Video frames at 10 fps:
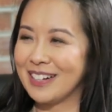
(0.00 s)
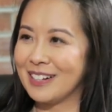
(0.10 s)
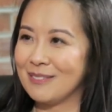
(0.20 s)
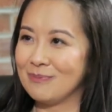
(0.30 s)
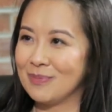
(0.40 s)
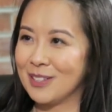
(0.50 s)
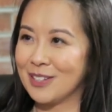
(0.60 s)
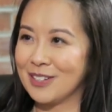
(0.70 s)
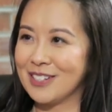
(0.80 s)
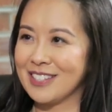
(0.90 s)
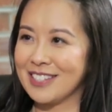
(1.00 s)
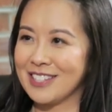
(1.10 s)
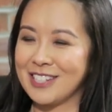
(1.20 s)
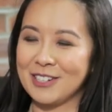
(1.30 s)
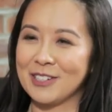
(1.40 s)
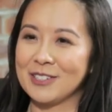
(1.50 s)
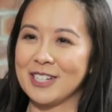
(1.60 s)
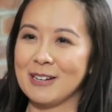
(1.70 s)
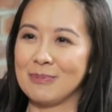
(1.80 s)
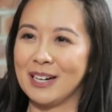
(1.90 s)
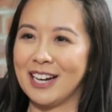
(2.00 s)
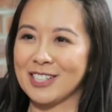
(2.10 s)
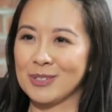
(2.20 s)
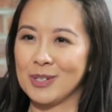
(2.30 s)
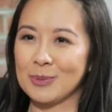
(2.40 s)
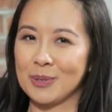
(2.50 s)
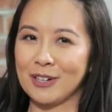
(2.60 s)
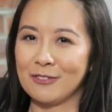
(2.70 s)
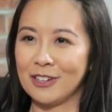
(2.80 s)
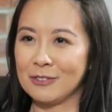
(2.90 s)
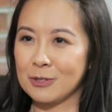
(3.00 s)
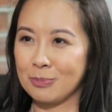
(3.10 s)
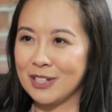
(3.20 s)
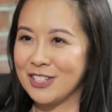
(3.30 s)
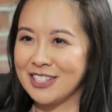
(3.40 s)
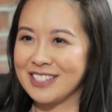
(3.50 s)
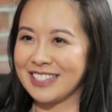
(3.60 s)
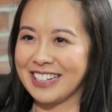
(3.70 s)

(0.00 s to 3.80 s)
Um, there is this stereotype that actuaries work in front of spreadsheets and